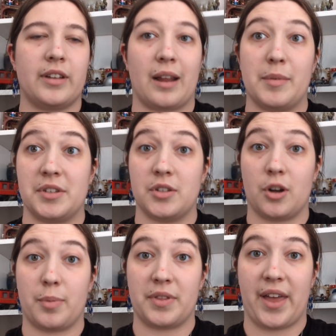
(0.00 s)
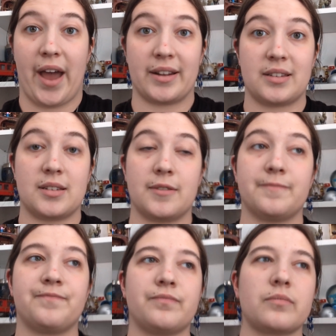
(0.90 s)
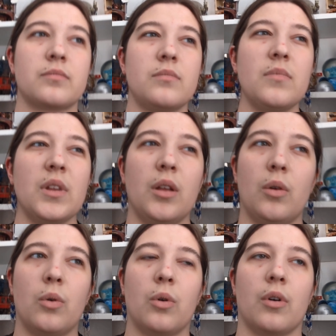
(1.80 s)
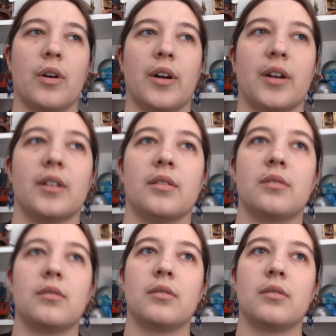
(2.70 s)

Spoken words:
Did I misinterpret that? Or